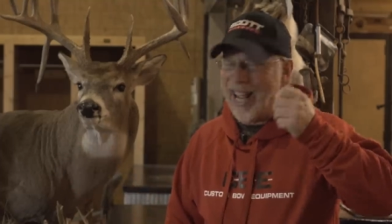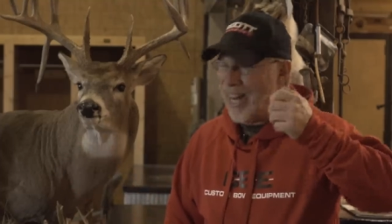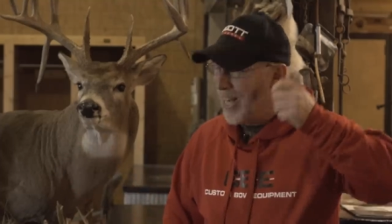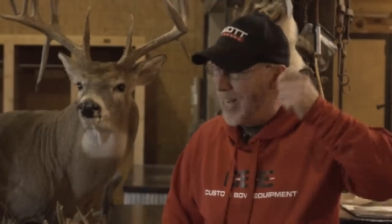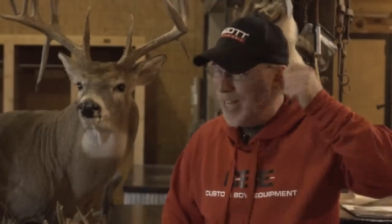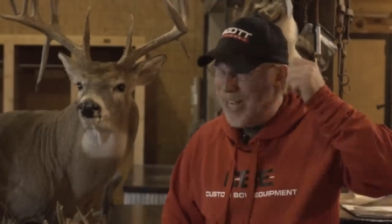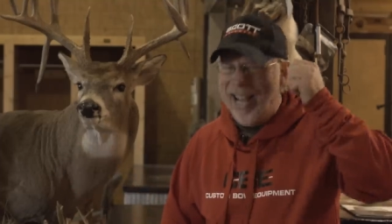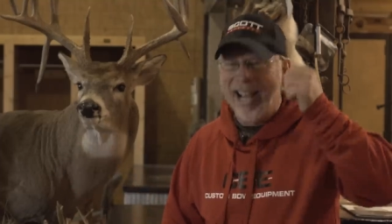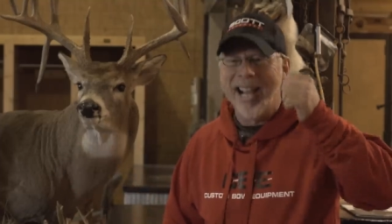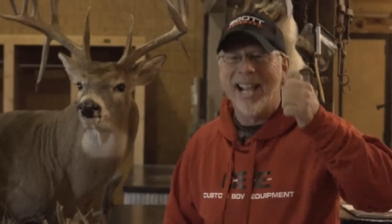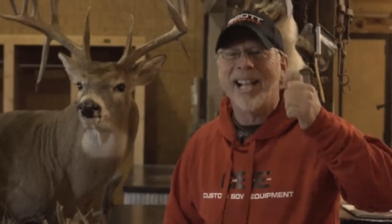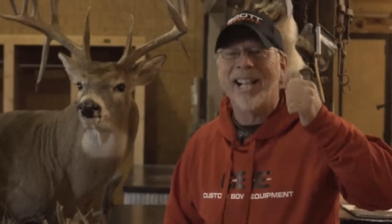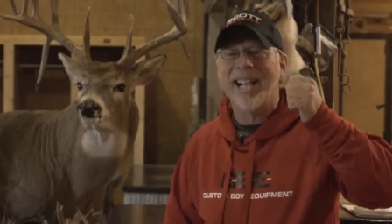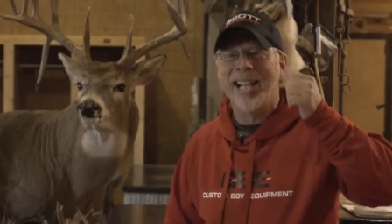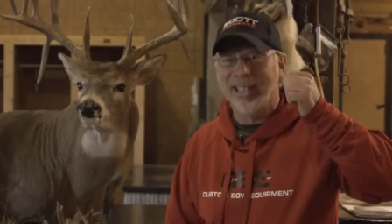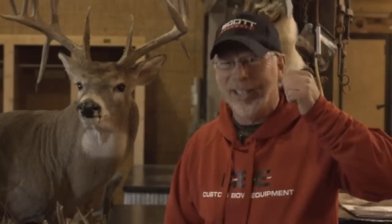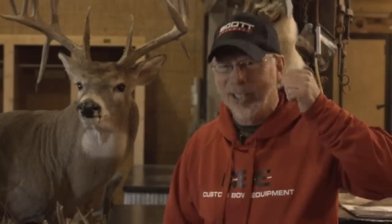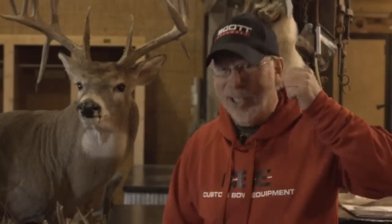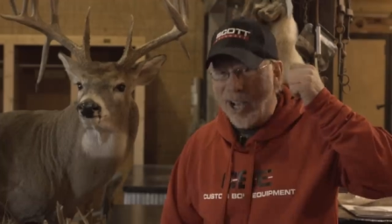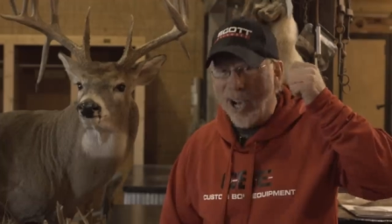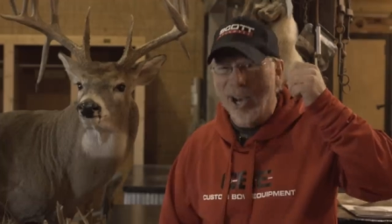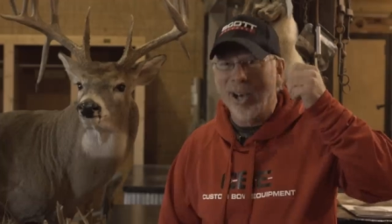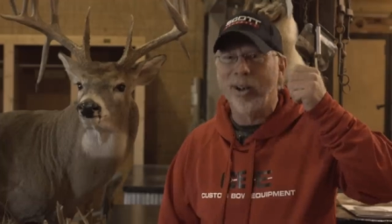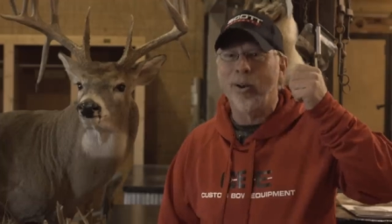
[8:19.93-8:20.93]
and Nick
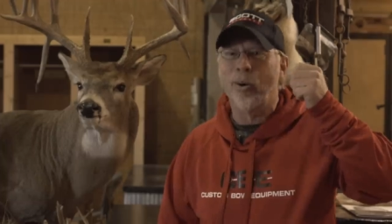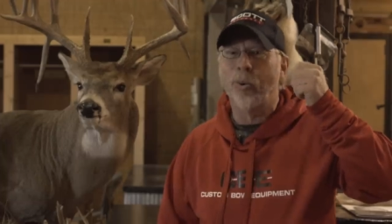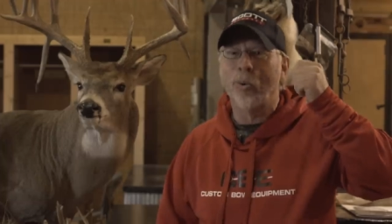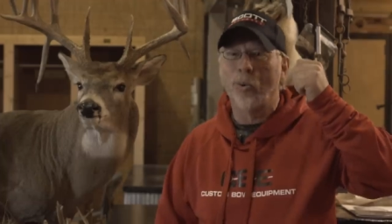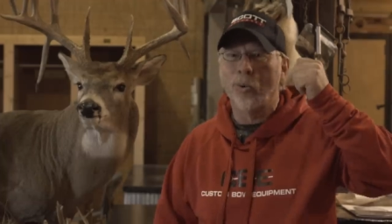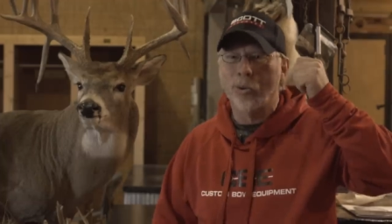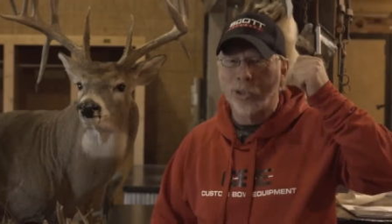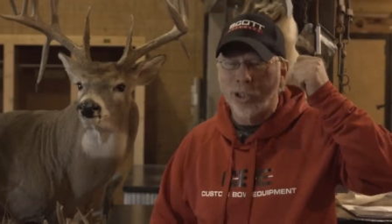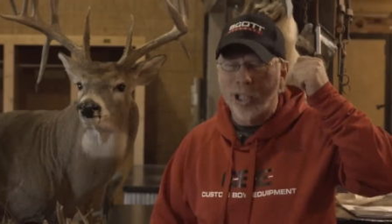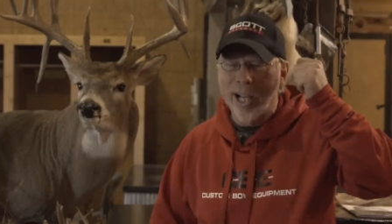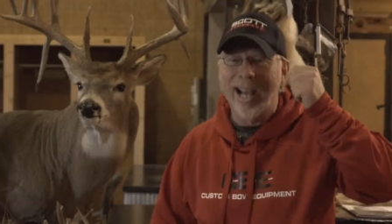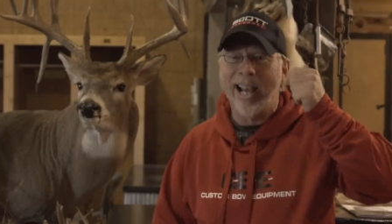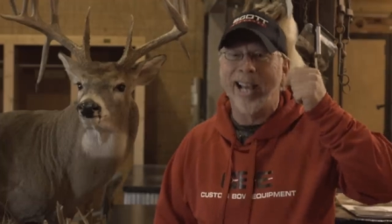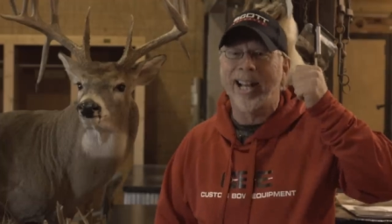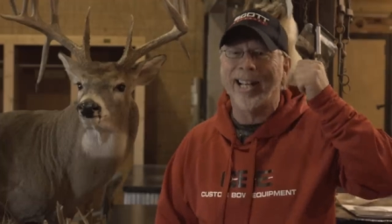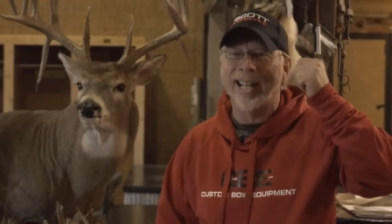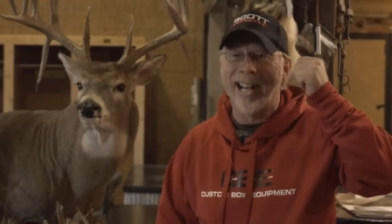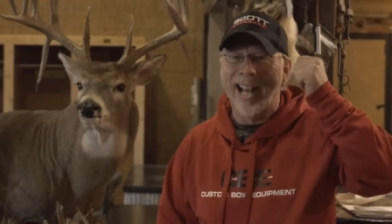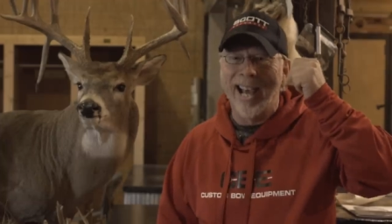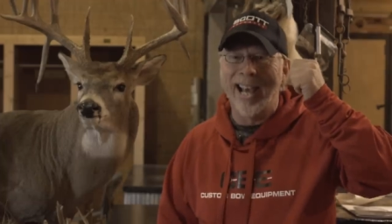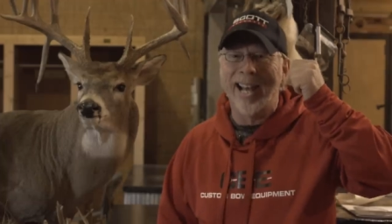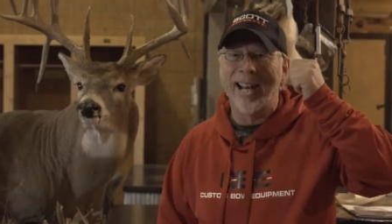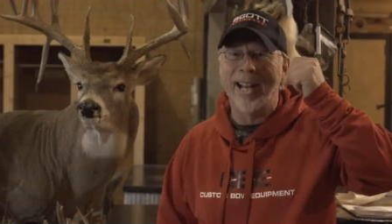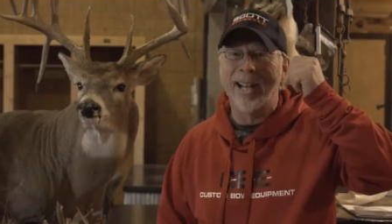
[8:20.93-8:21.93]
has got old sad
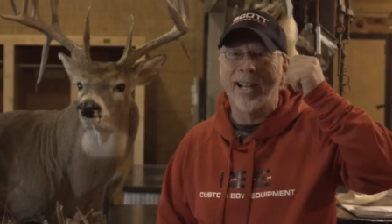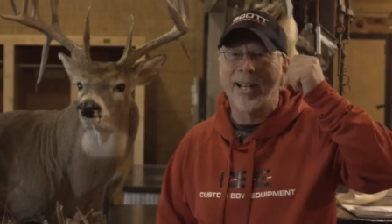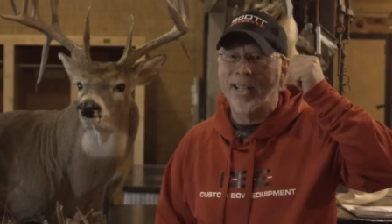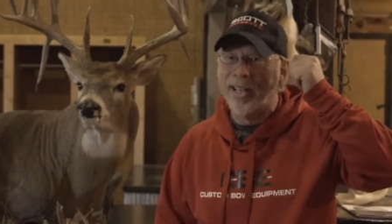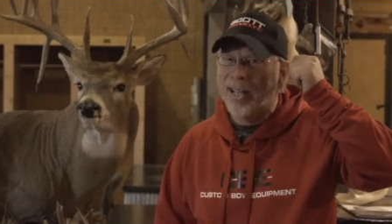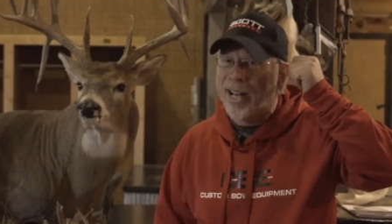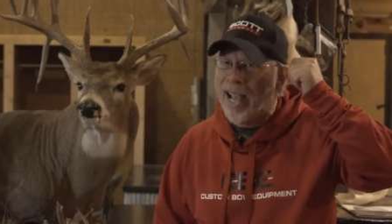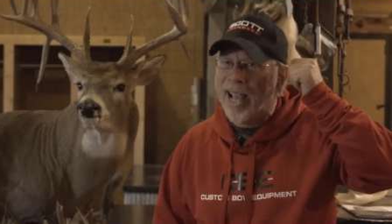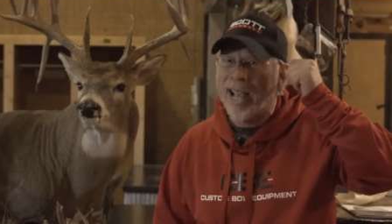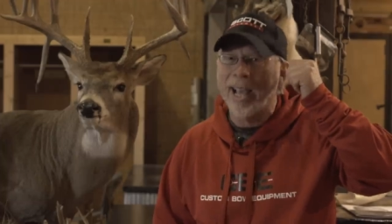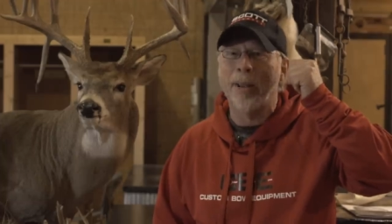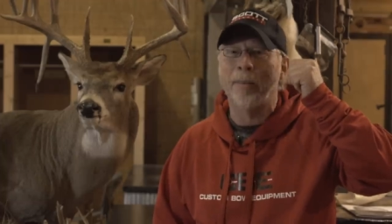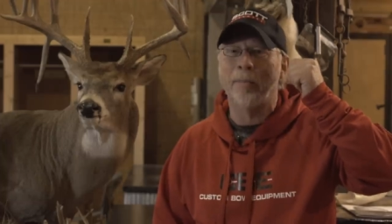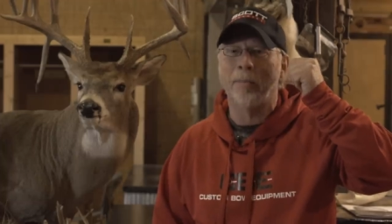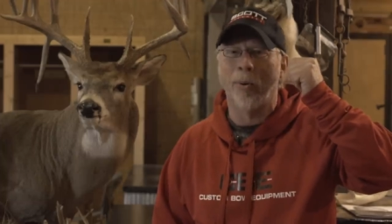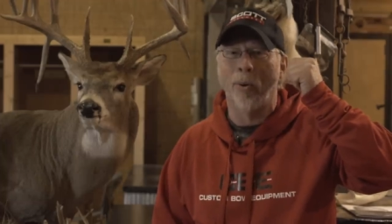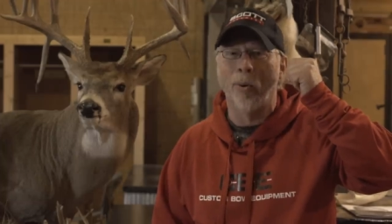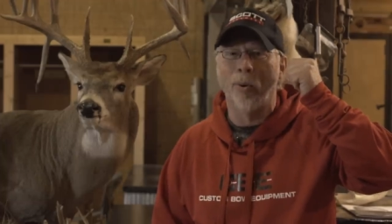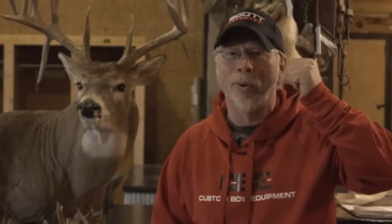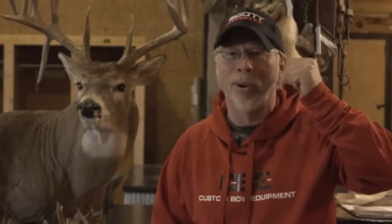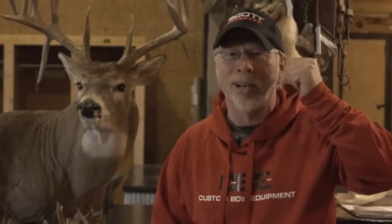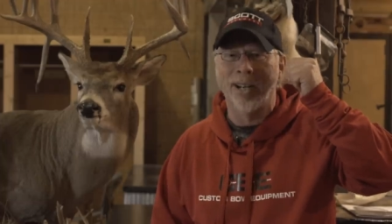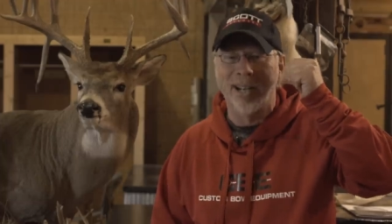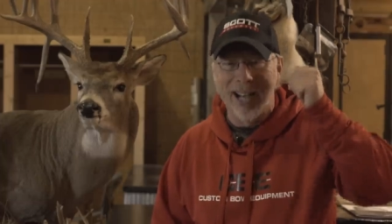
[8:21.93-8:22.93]
daddy 10
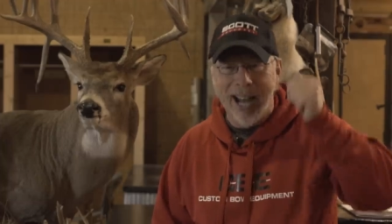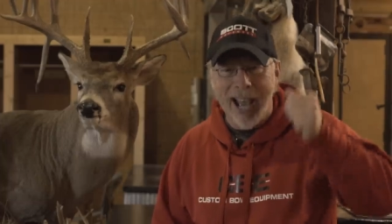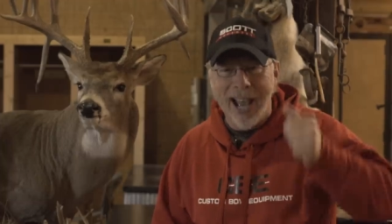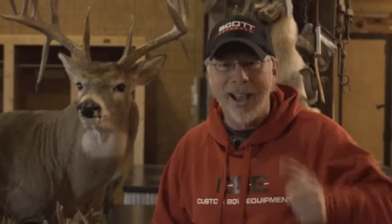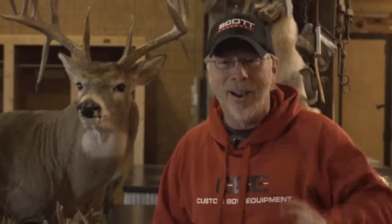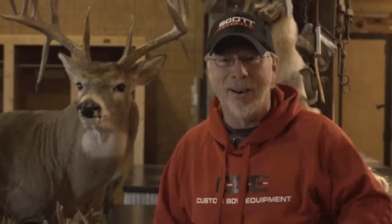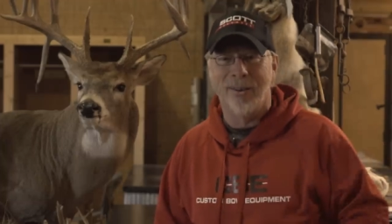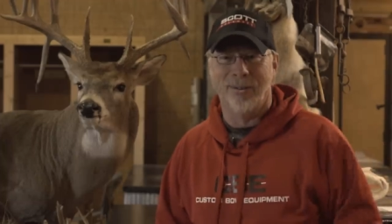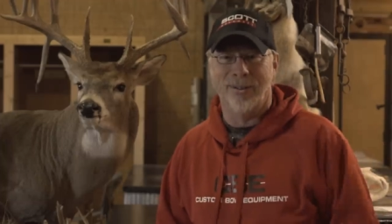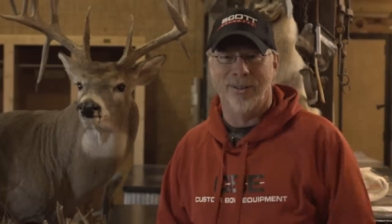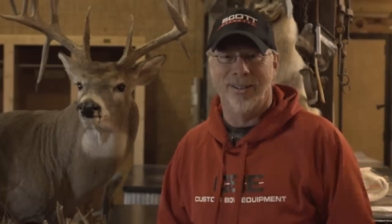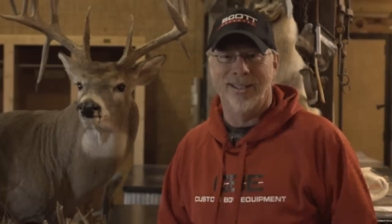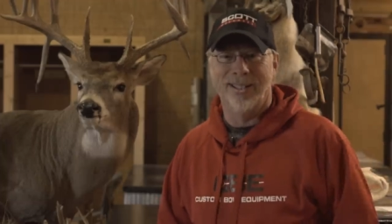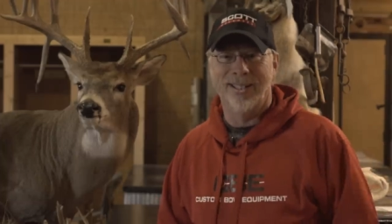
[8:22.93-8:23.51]
point down.